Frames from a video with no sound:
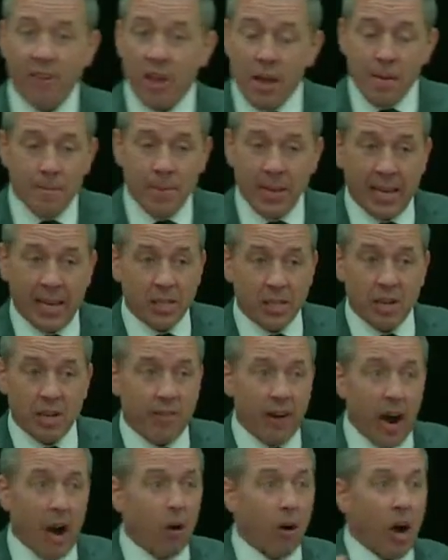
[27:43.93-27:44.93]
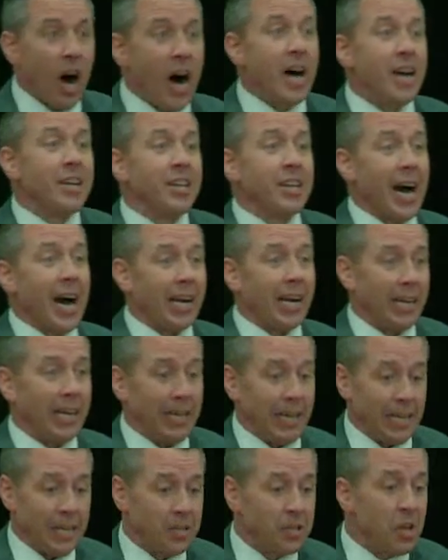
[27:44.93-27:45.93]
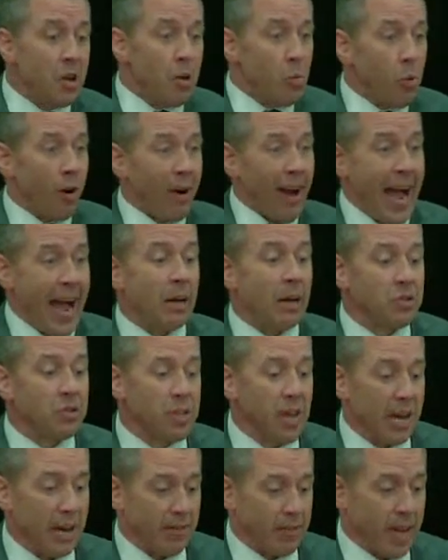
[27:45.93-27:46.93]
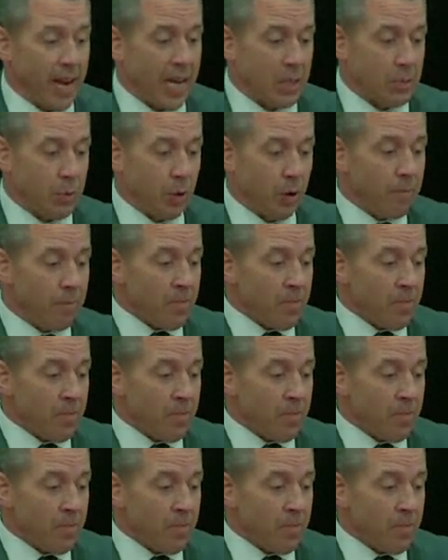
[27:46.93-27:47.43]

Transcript: because of our ungodliness. We're outside of God's will.